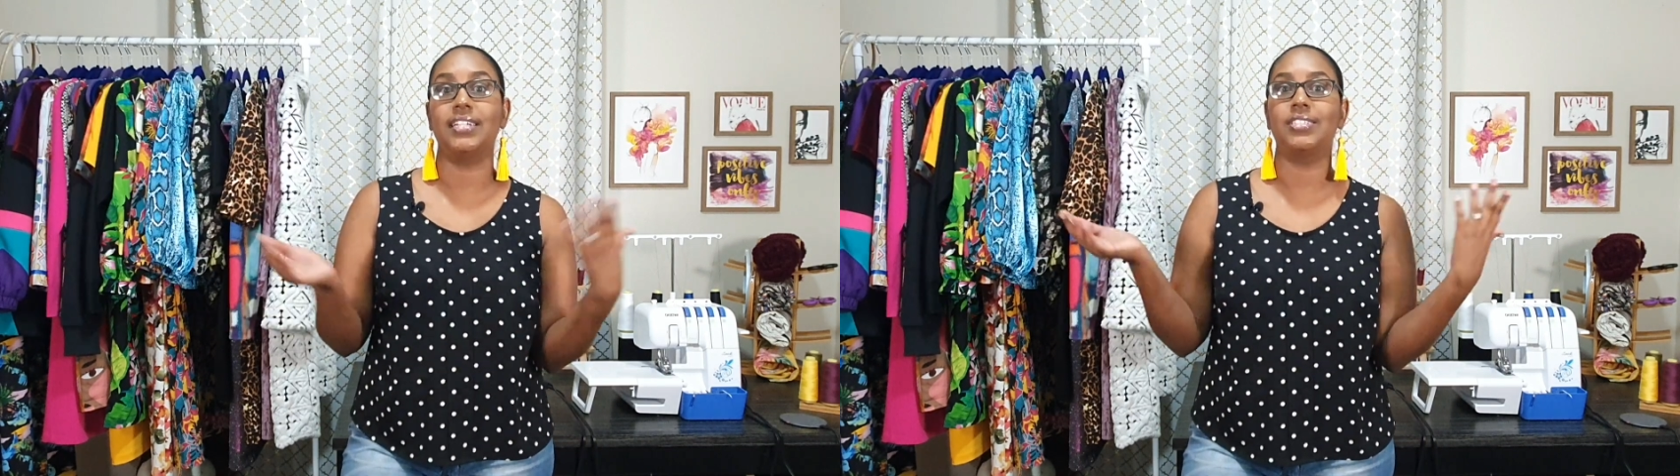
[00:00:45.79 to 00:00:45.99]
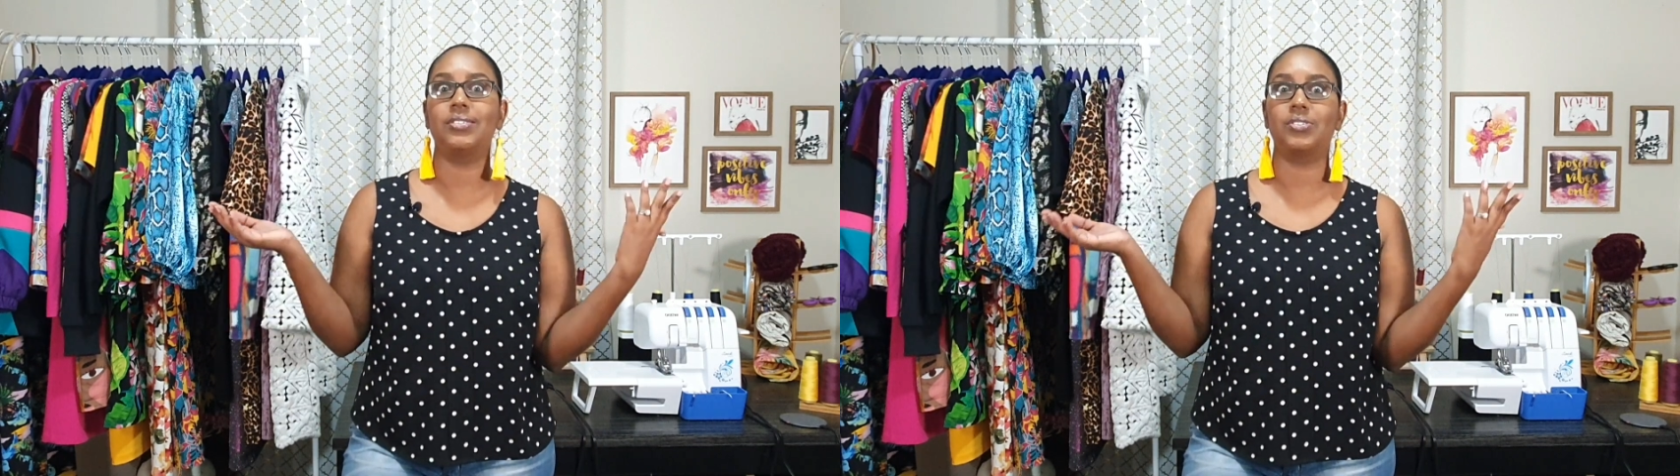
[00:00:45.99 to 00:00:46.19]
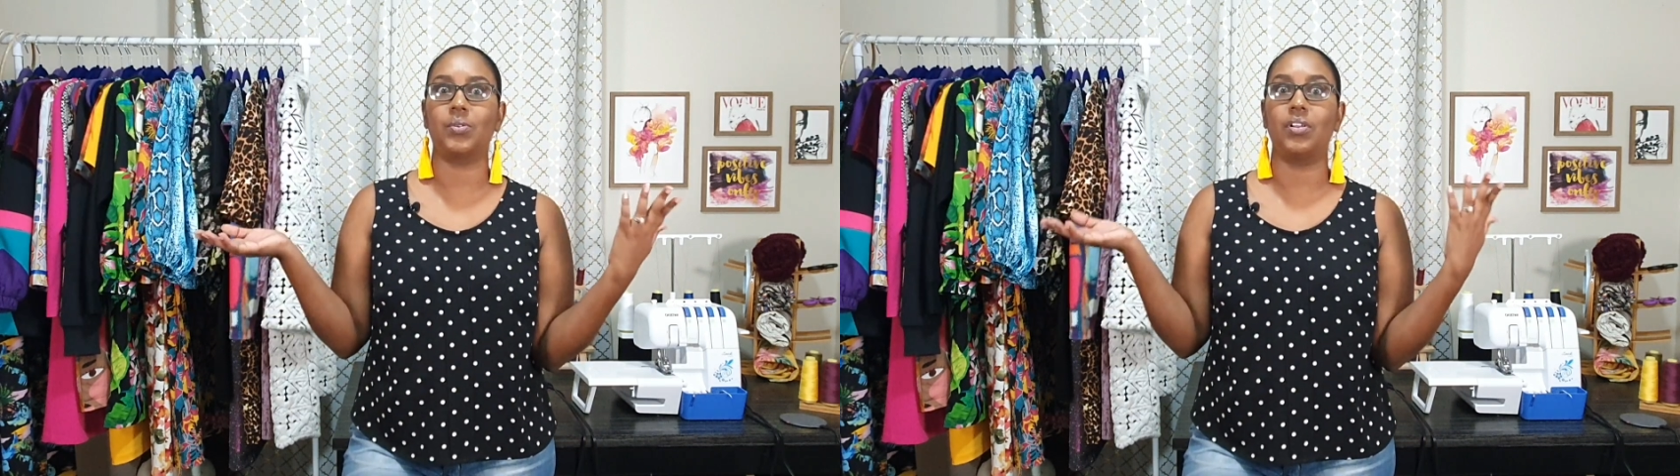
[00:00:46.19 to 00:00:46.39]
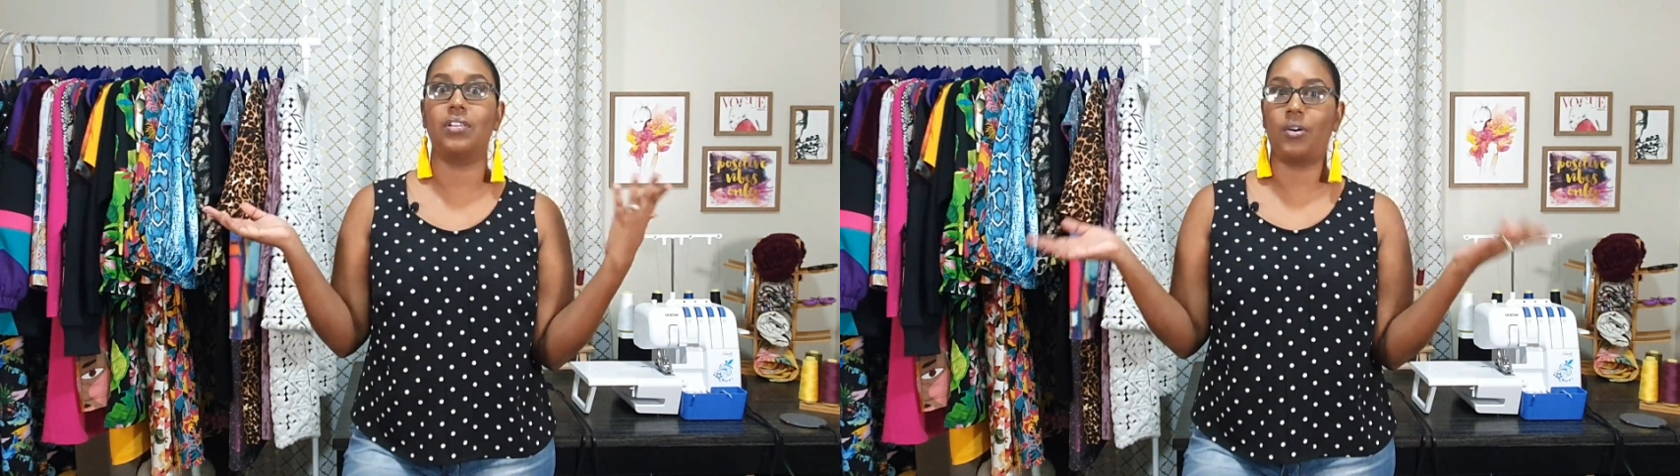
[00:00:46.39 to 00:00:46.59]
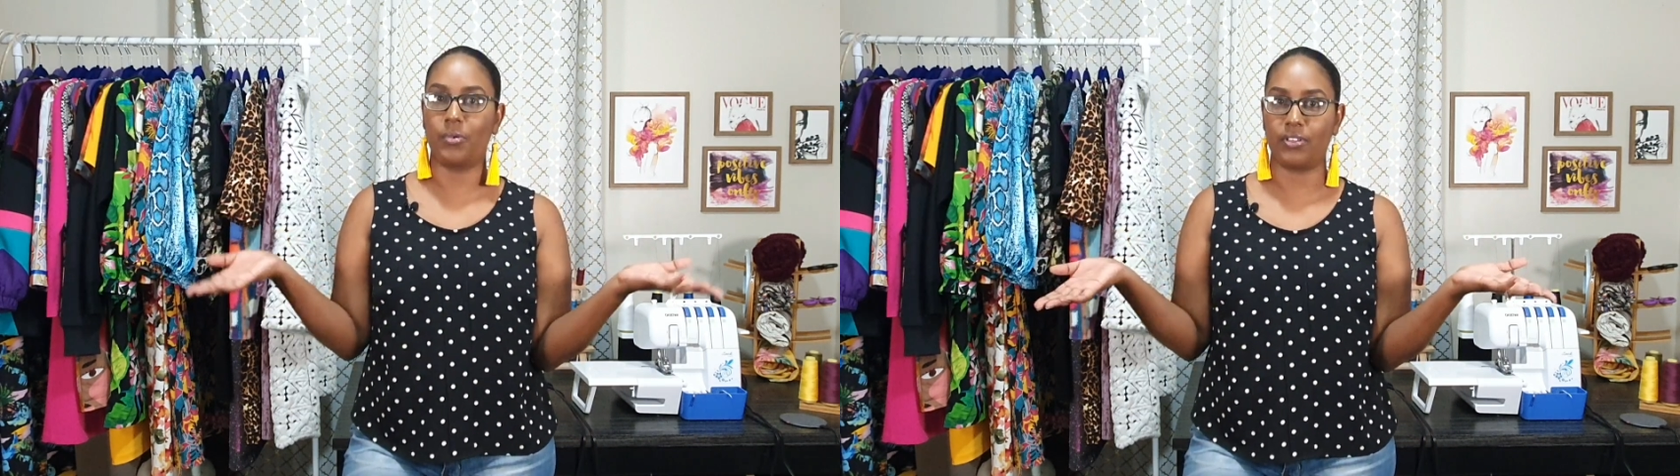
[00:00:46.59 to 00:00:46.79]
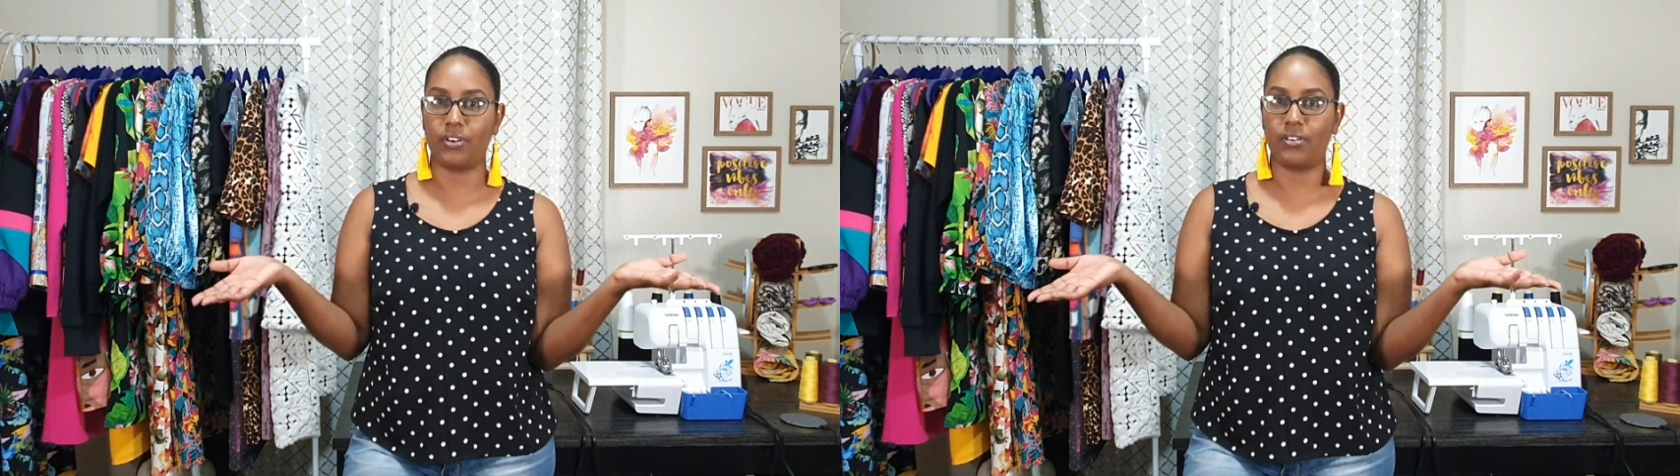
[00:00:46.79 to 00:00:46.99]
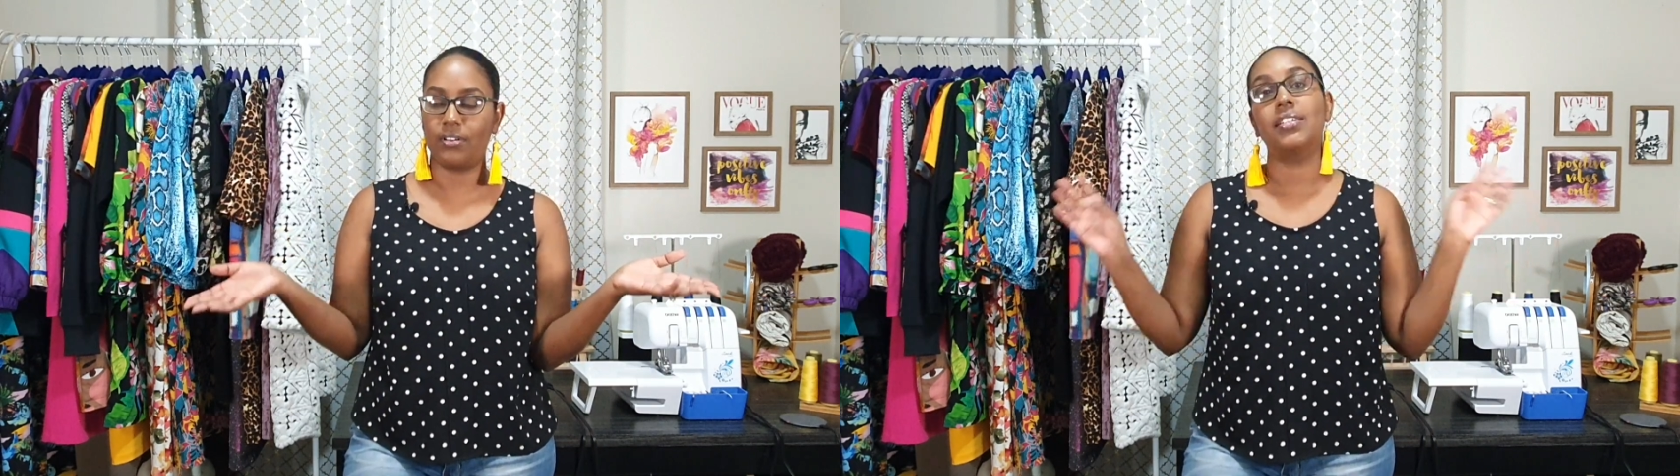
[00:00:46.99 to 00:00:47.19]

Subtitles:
to sew along with her.